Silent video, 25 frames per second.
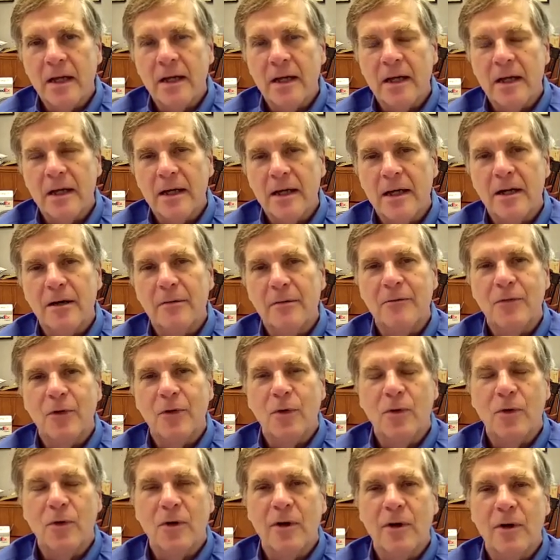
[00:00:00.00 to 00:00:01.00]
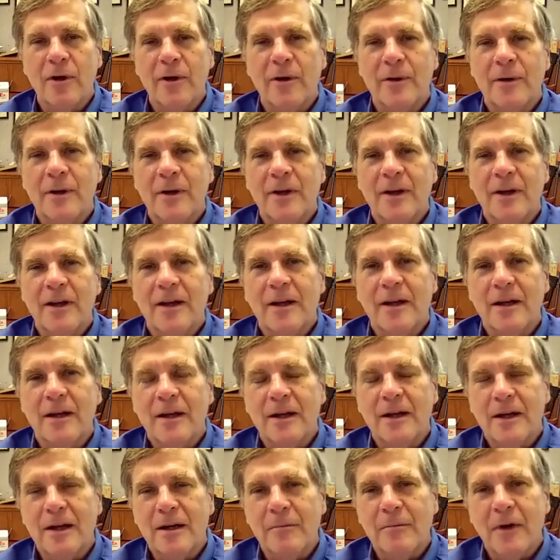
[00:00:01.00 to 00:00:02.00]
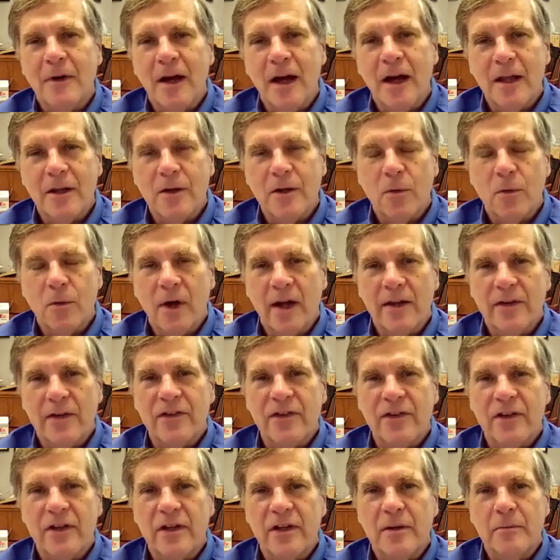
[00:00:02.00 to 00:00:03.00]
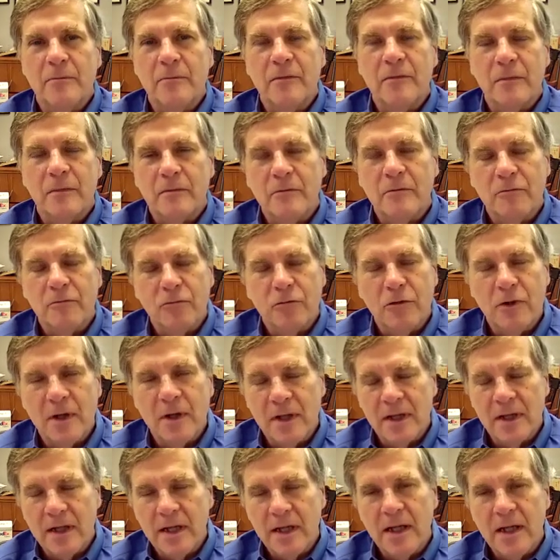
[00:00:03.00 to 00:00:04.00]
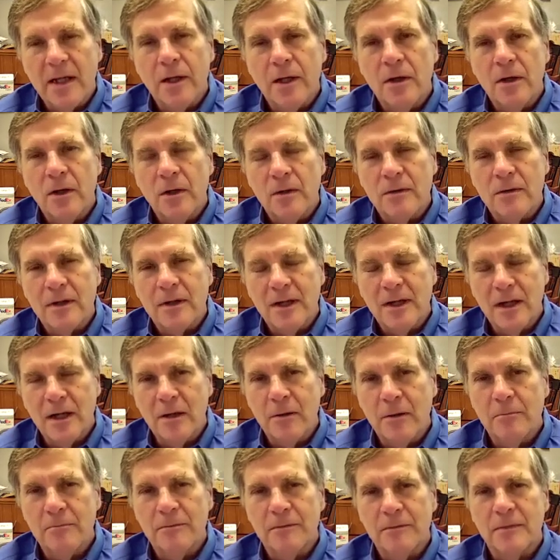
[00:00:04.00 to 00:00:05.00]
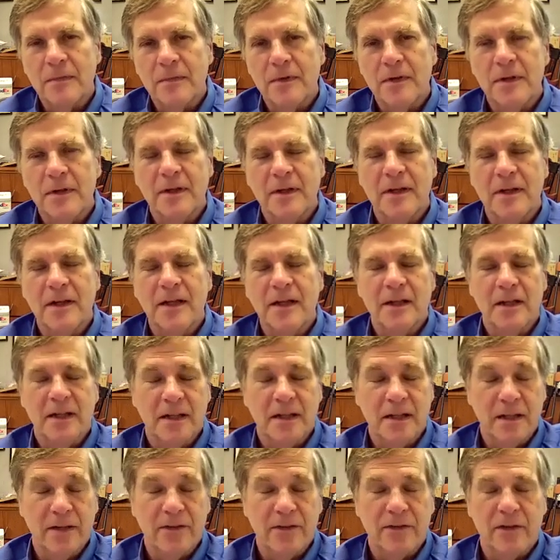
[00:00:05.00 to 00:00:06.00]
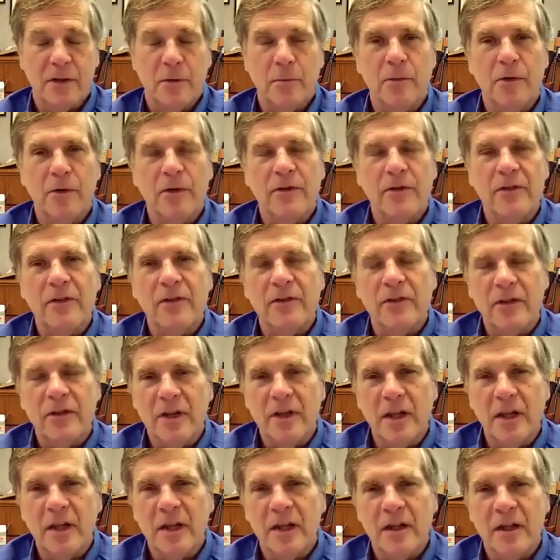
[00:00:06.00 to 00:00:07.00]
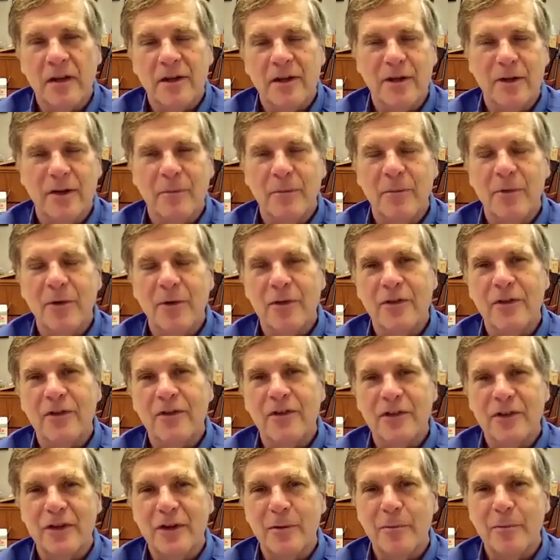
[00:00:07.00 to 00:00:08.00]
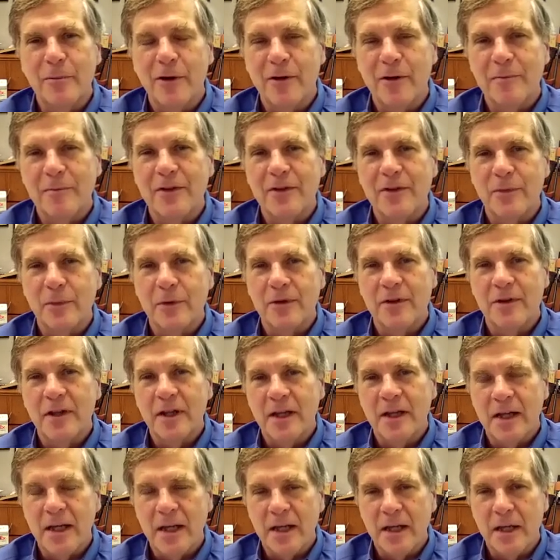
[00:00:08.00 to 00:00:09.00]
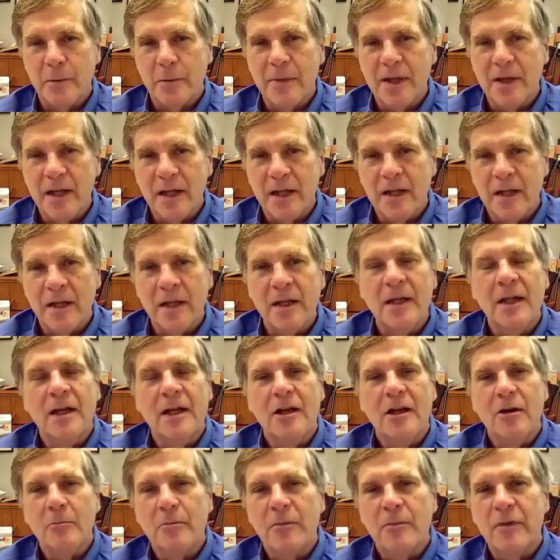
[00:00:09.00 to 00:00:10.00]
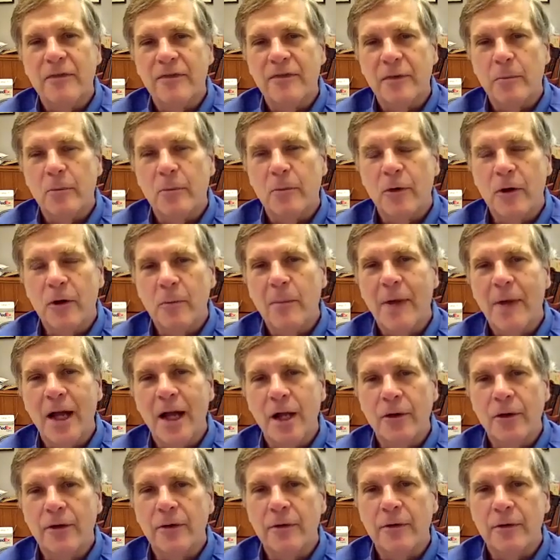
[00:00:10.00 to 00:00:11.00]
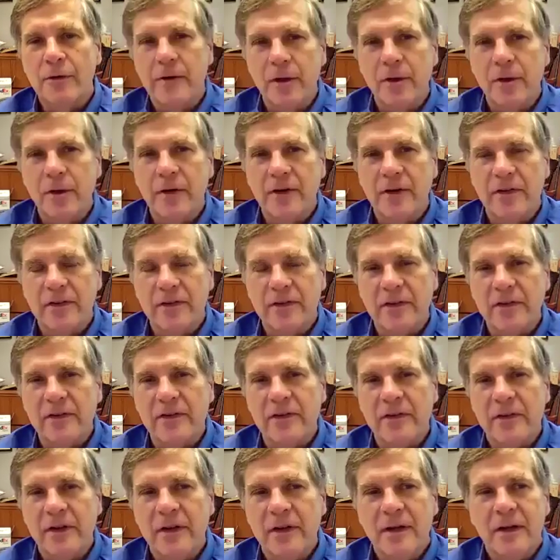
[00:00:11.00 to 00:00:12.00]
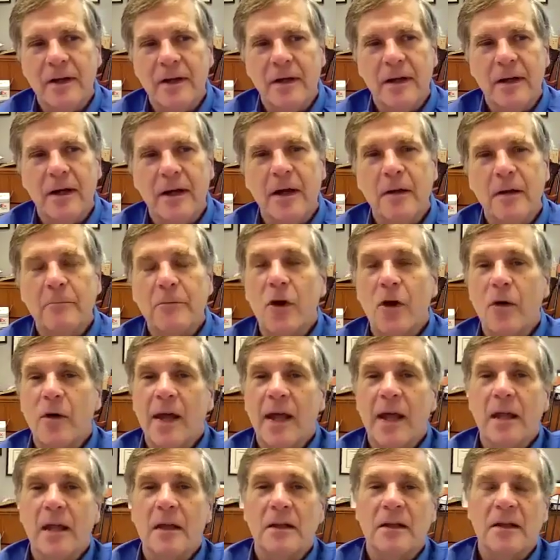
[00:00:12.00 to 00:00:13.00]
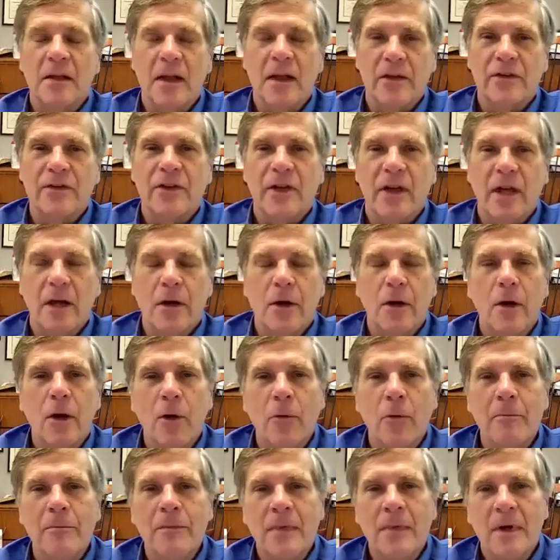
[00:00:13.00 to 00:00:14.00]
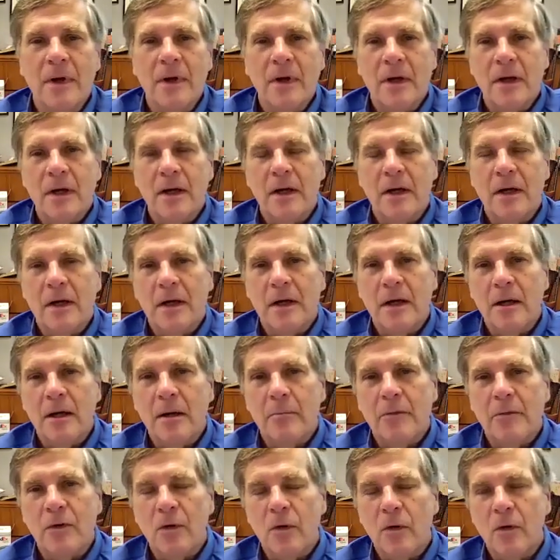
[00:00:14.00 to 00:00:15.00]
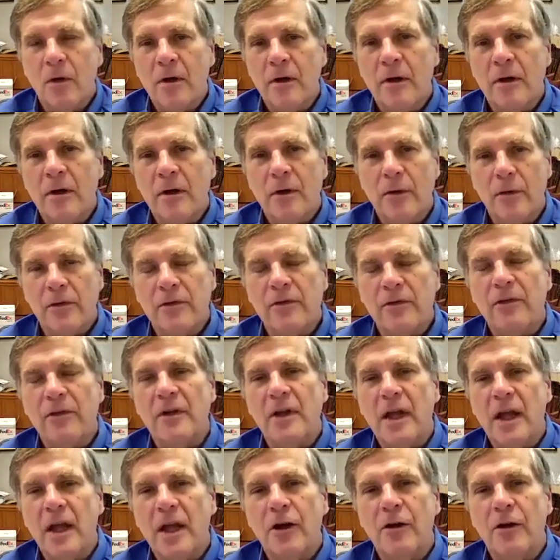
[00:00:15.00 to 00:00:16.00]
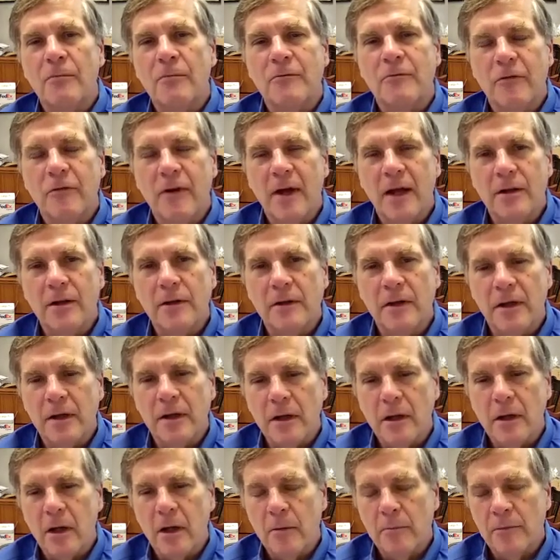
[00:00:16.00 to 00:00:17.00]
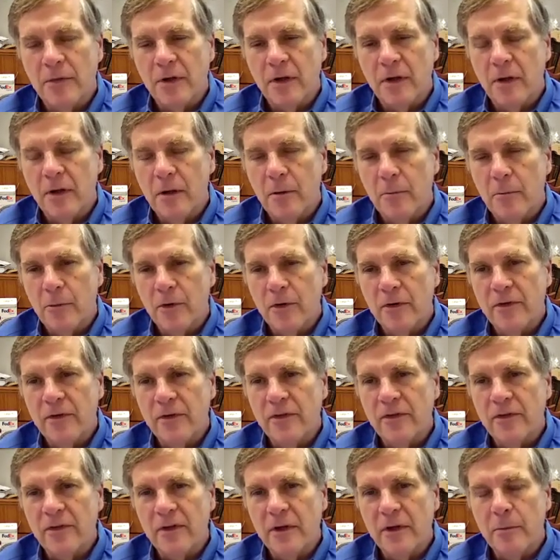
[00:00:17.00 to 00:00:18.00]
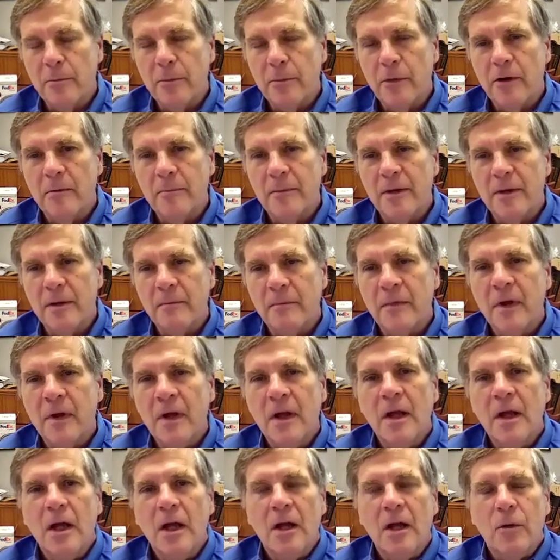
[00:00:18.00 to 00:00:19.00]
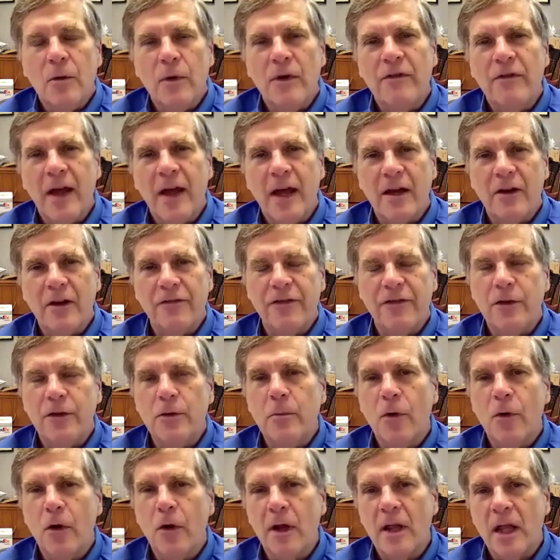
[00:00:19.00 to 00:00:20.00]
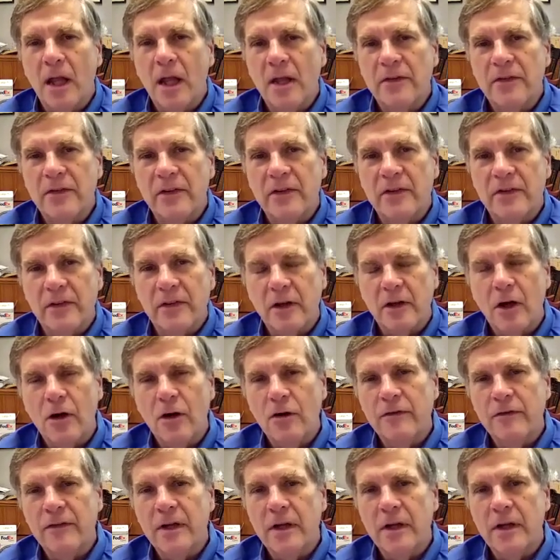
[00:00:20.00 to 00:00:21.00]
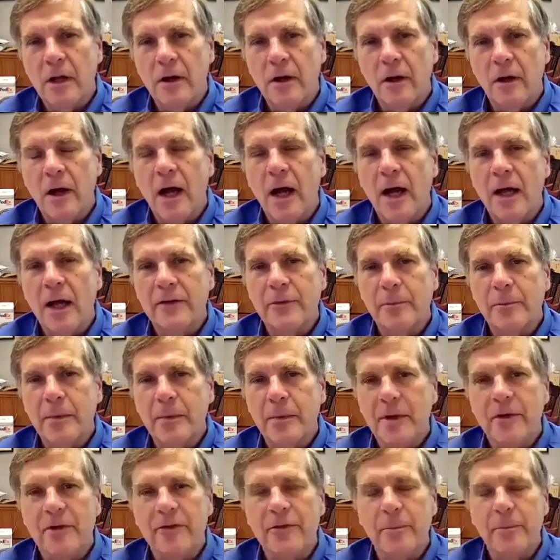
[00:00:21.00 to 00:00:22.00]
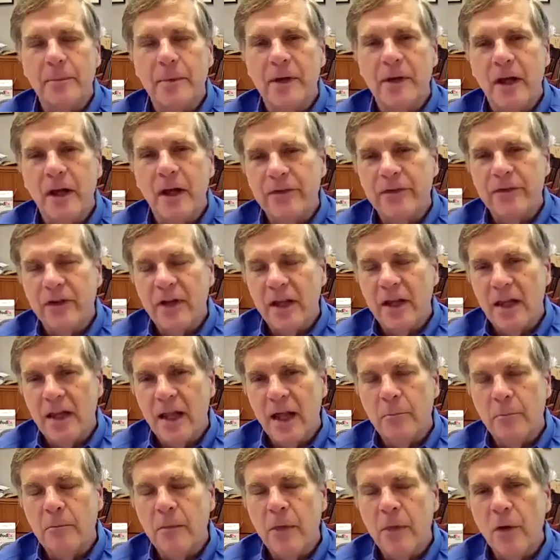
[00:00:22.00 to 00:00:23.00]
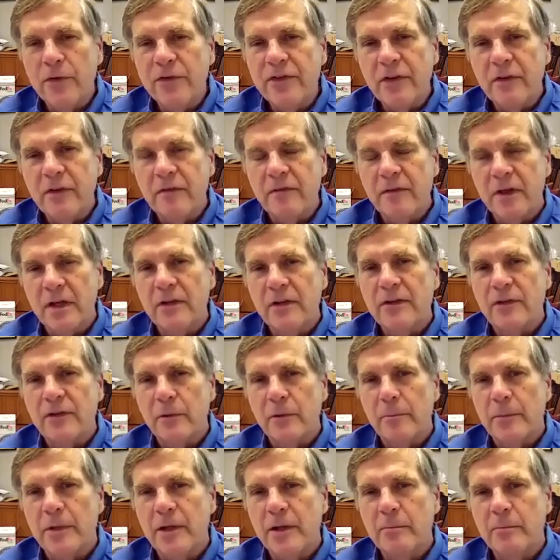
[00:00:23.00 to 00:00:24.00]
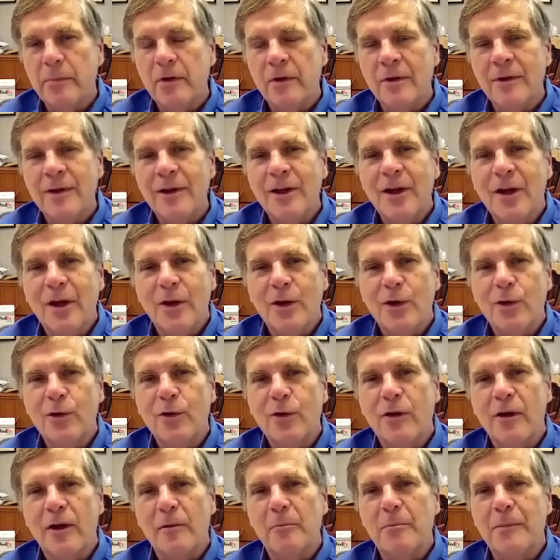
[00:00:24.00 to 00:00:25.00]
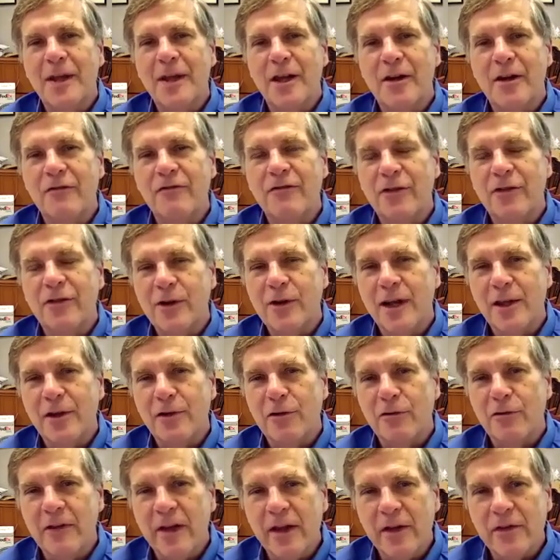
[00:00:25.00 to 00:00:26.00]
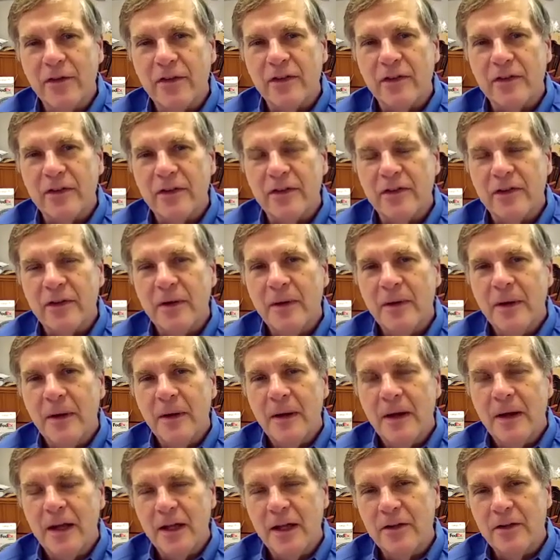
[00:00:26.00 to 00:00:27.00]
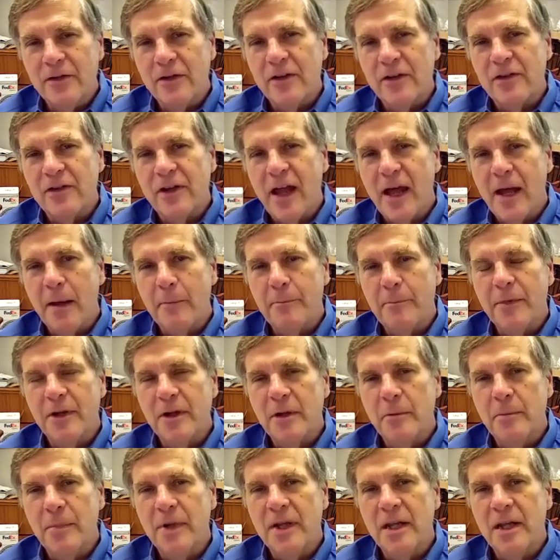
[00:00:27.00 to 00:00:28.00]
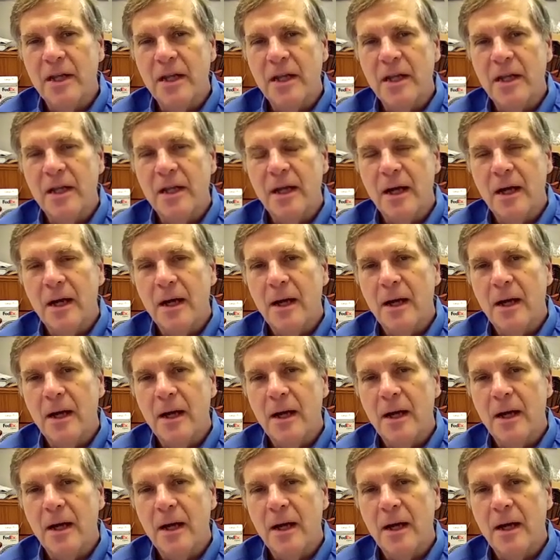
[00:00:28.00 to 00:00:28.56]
or otherwise seem really ill and it's an emergency, then emergency department's where they need to be. But for more milder illnesses, go ahead and test at home or in urgent care rather than come to the emergency department. We've had a few more cases of COVID in our hospitals, but I'll say that most of these are people who are admitted for other reasons and just happen to be